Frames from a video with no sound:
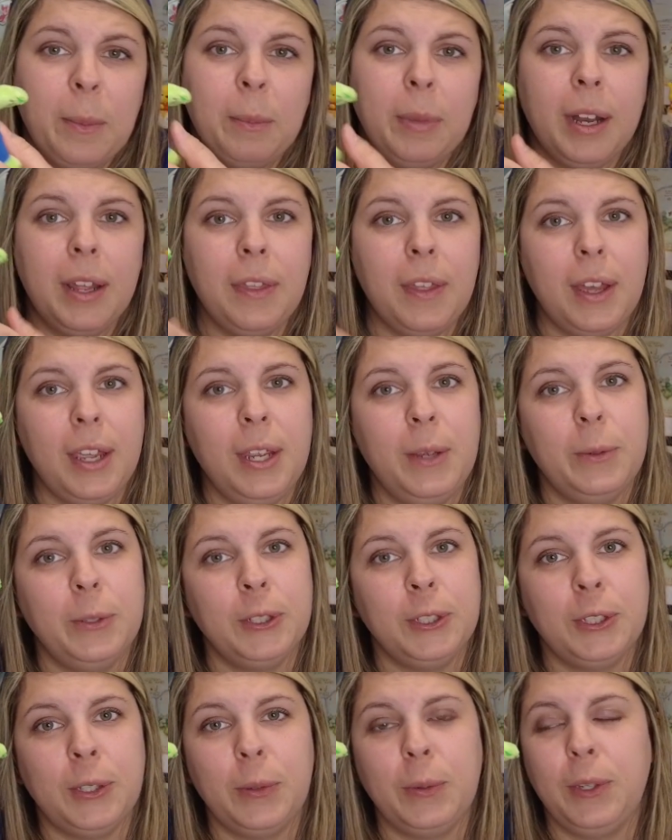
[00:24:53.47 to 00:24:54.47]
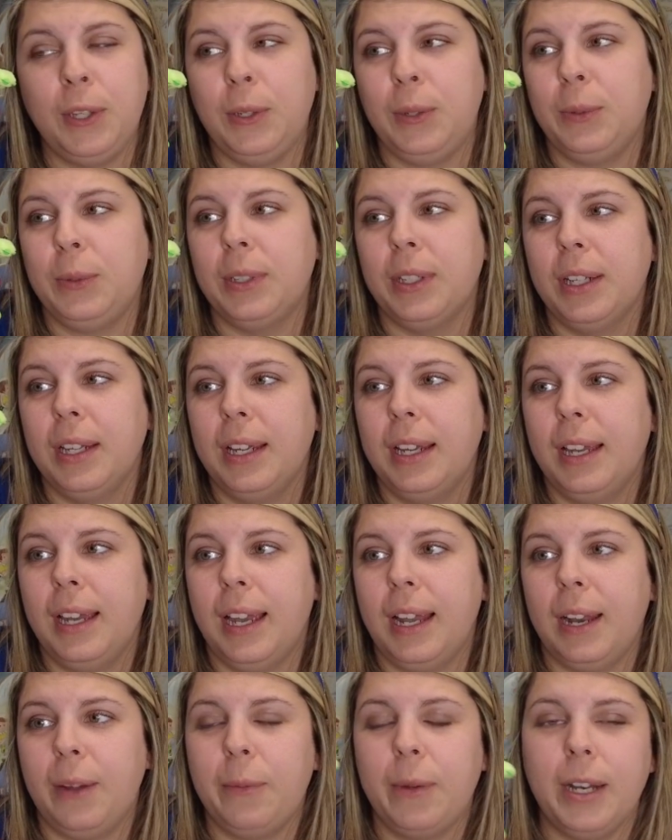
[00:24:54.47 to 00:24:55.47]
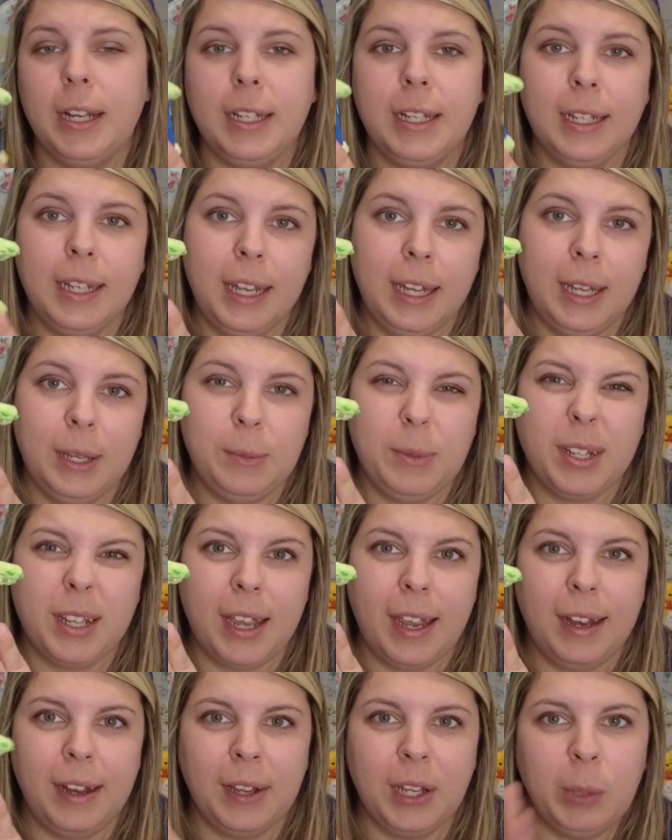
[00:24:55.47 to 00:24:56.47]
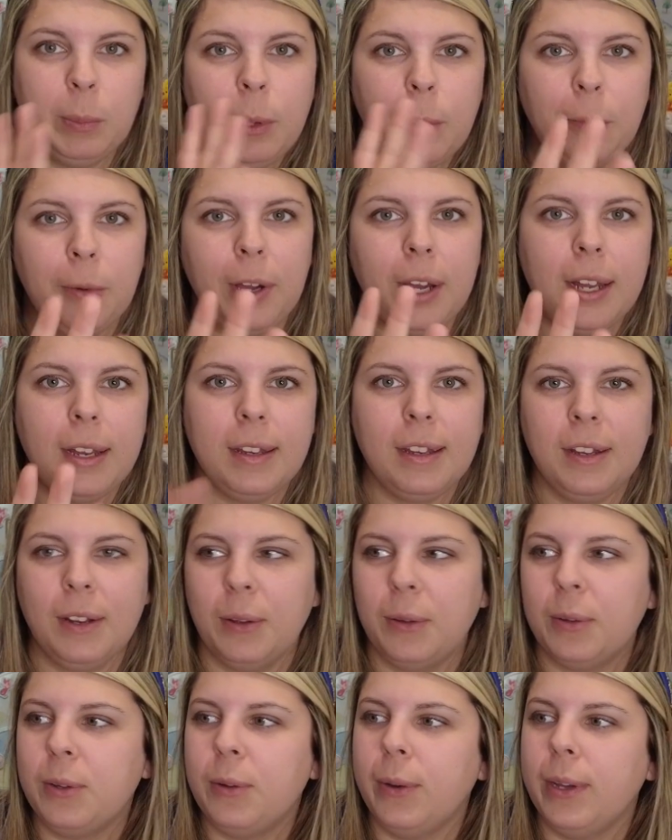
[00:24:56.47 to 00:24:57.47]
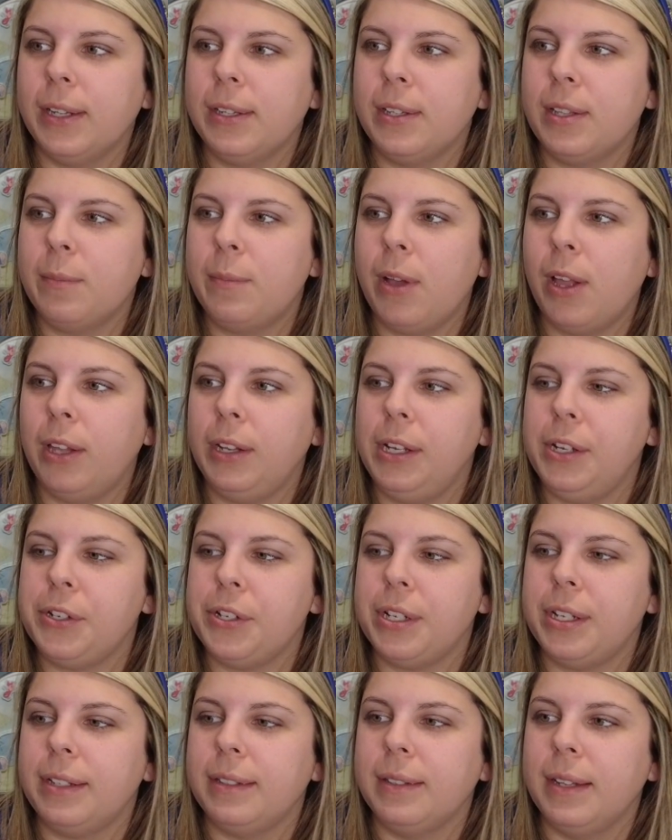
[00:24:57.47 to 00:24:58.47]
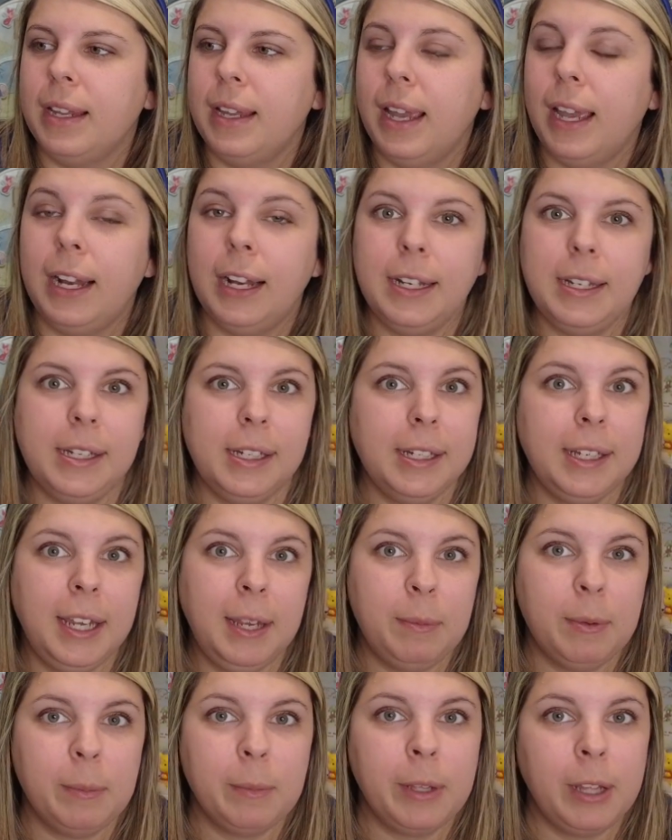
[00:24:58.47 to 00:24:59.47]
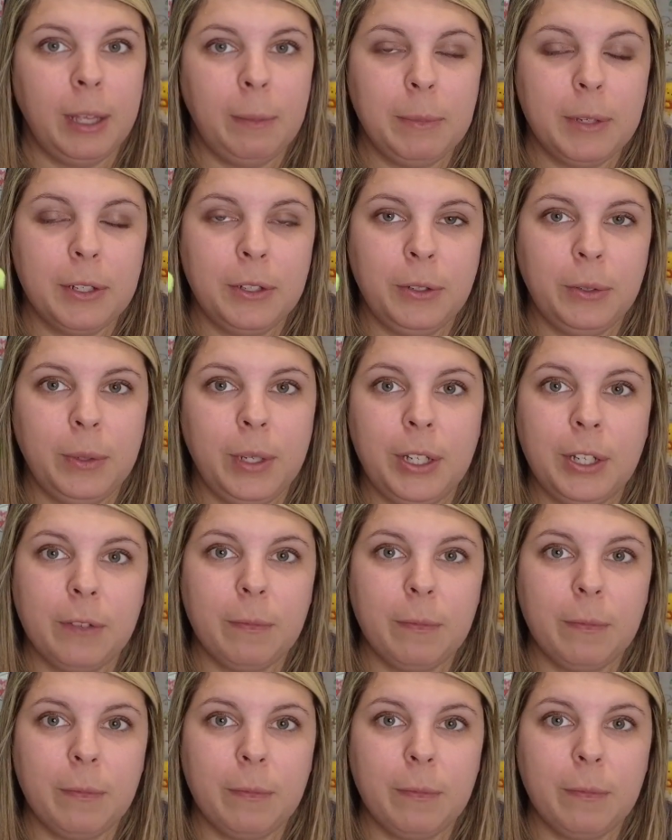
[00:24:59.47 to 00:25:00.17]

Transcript: But I thought he was so cute, and I wanted to get him to kind of commemorate, you know, going to the Polynesian. And I did keep him clipped to each